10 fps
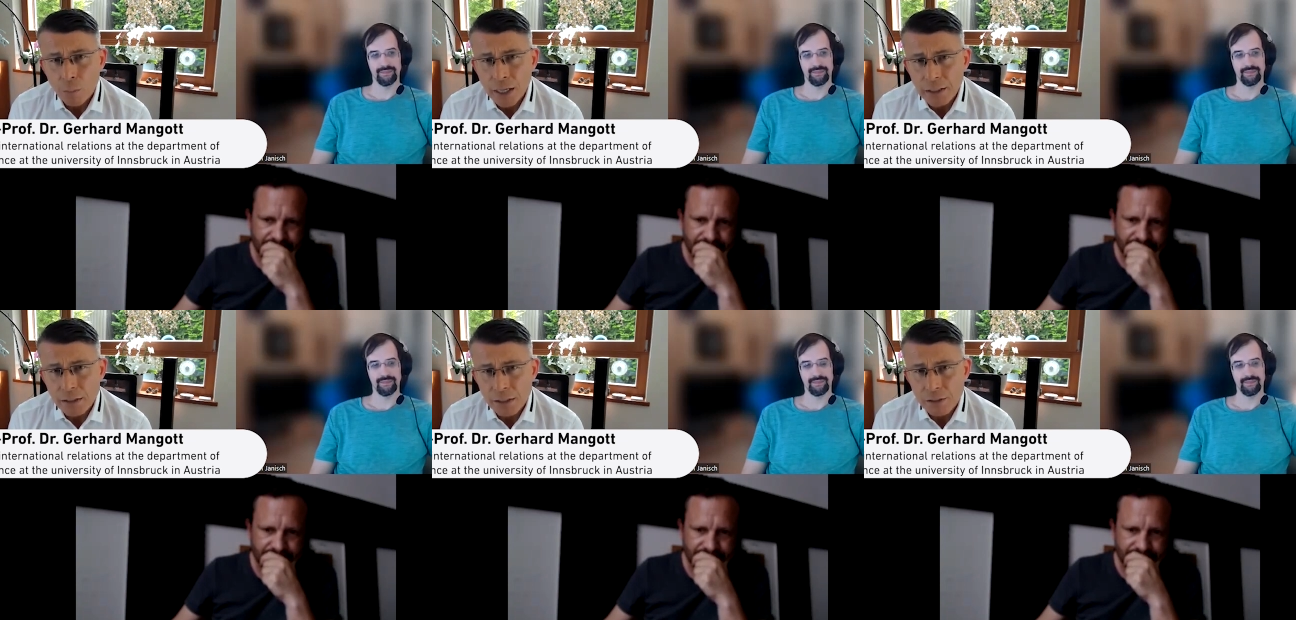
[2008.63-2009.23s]

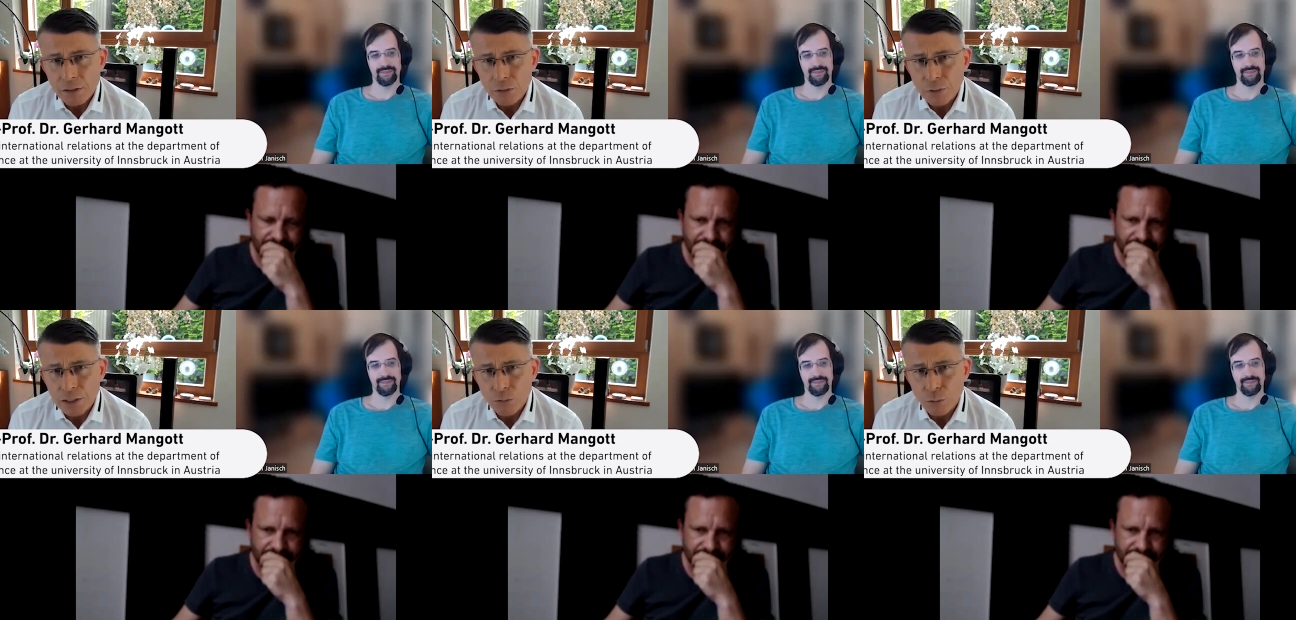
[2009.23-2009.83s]
Speaker 1: Biden is
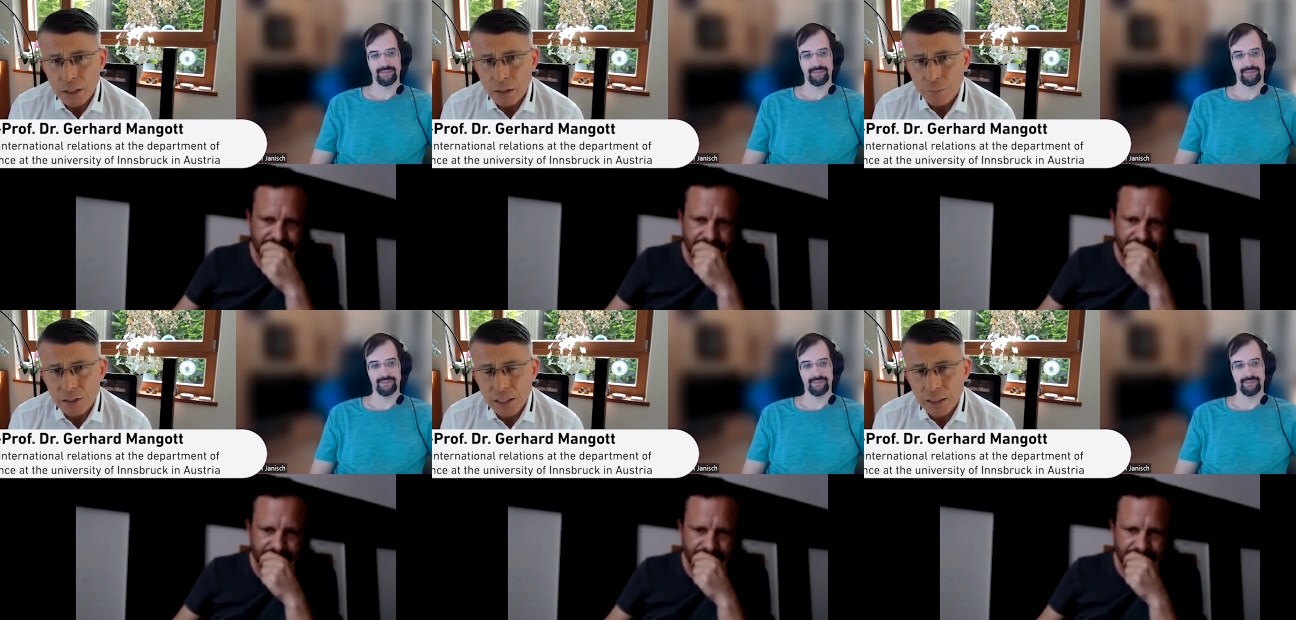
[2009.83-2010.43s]
already weak,
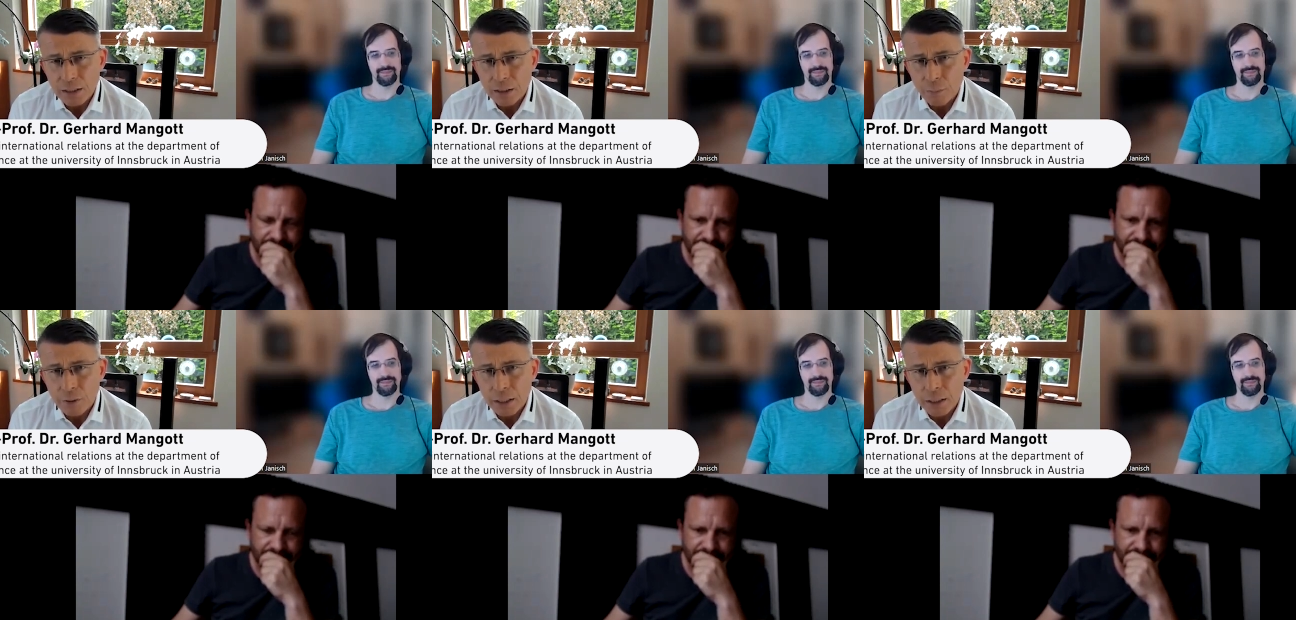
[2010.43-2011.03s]

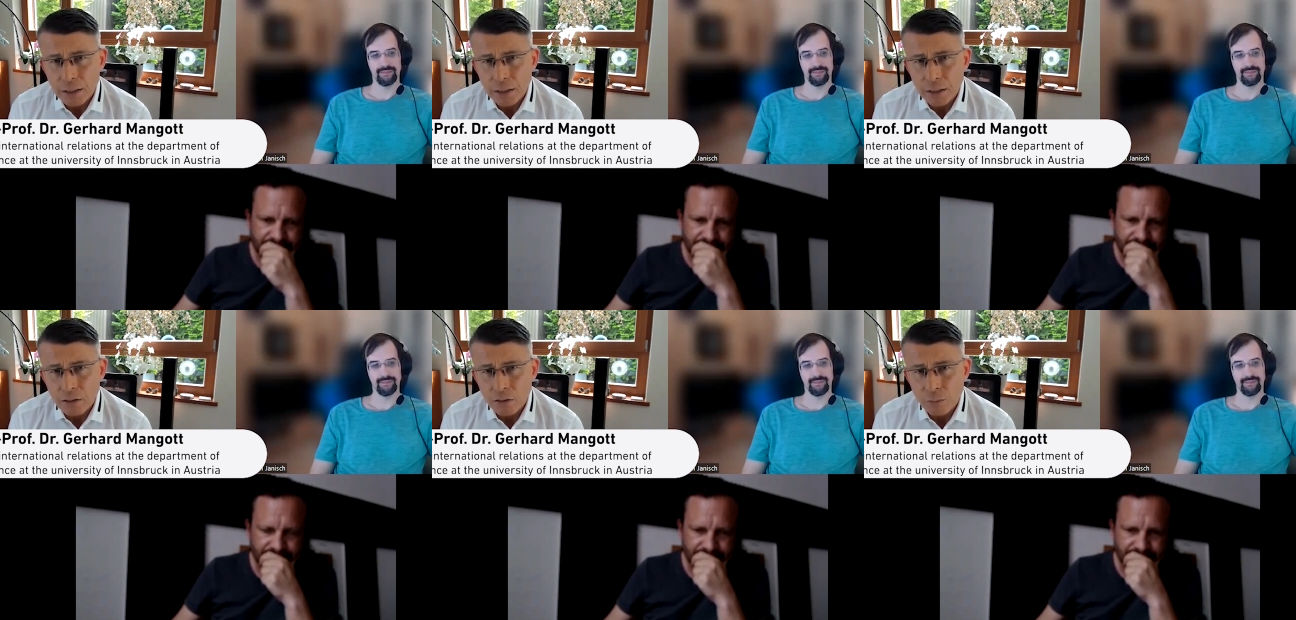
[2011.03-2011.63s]
particularly by the
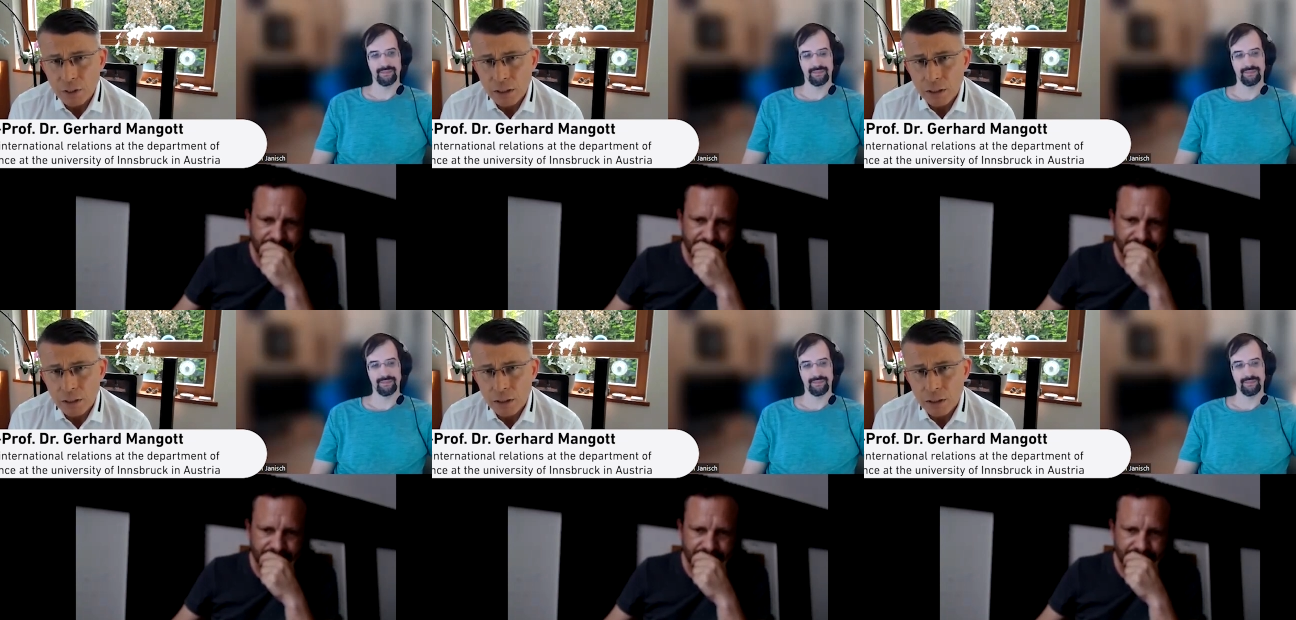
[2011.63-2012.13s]
economic uh,